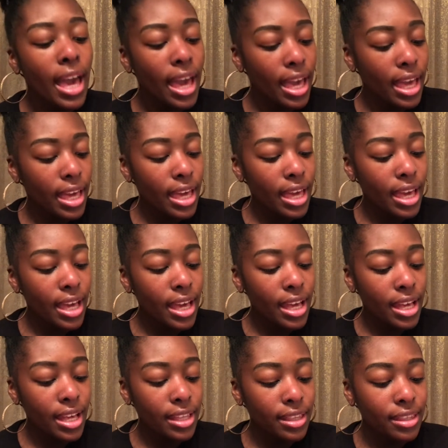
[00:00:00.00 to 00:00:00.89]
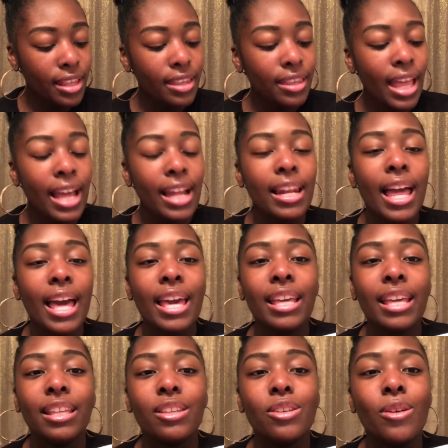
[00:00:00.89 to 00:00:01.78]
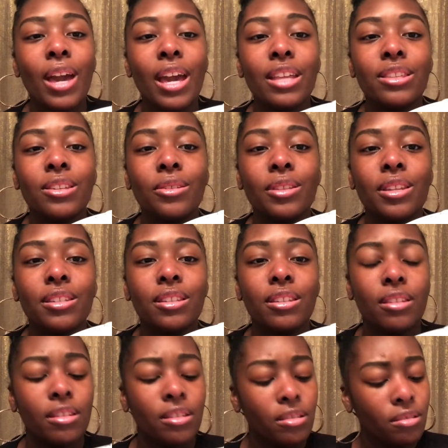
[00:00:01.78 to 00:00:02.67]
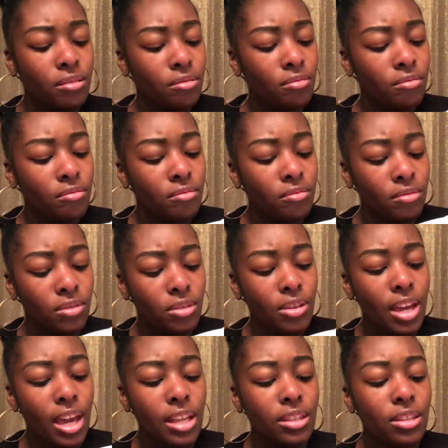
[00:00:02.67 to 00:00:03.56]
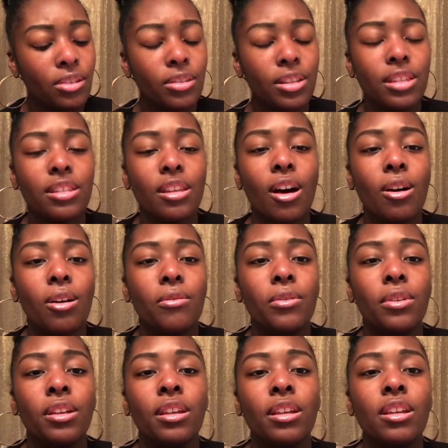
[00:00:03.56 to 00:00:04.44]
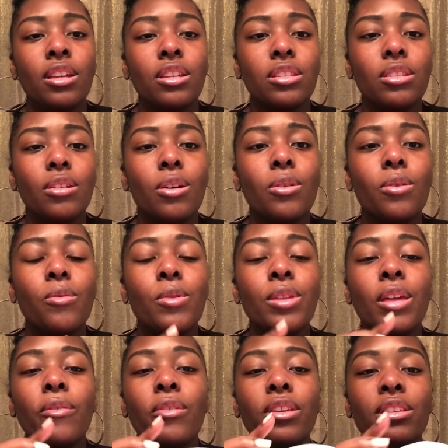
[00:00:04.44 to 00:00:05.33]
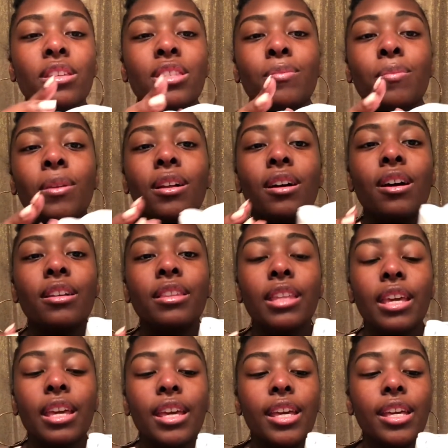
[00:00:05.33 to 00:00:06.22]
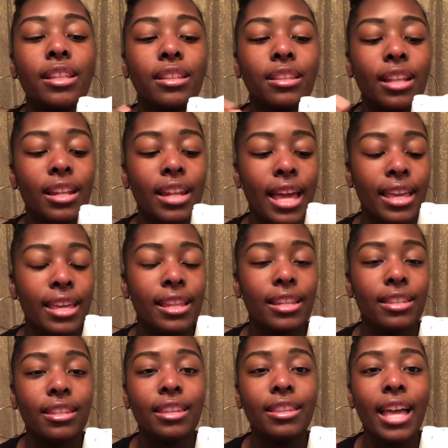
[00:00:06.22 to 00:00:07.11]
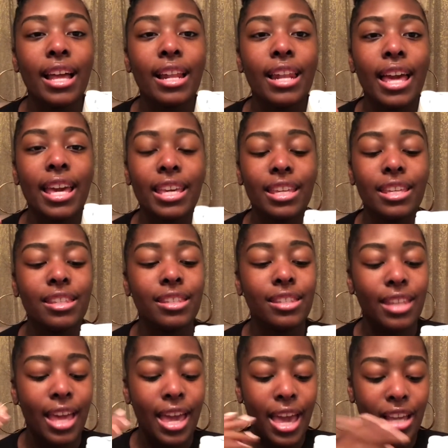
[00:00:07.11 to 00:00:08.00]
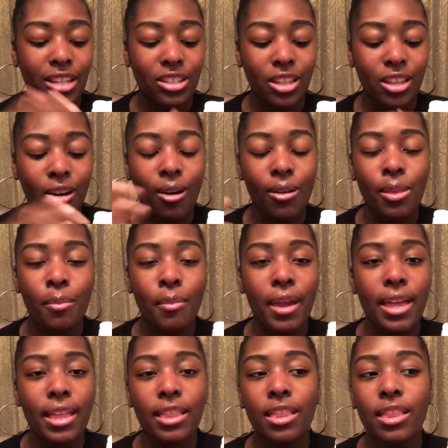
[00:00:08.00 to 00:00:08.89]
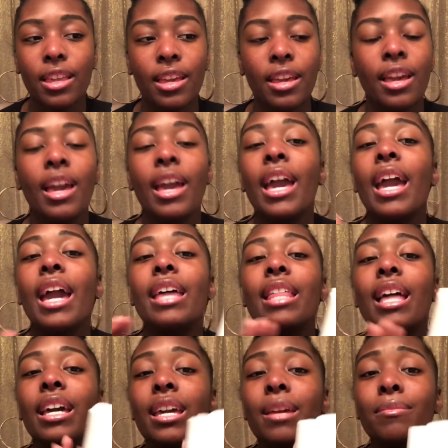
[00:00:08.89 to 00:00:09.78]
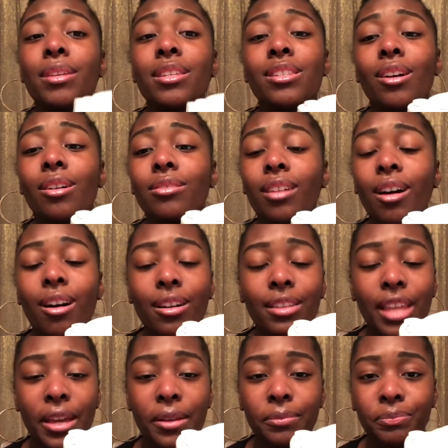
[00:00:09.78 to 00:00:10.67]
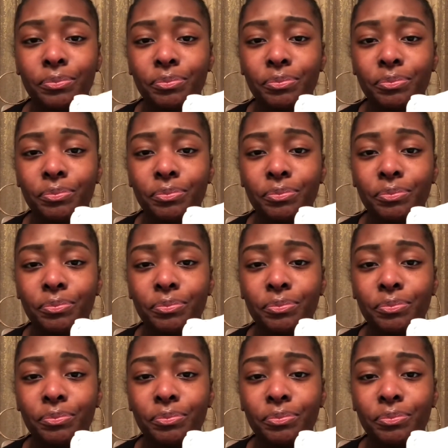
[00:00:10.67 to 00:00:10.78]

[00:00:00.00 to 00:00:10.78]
And the night light, you can't turn this off. So whenever it's plugged in, the night light is actually automatically. And I keep this on all day.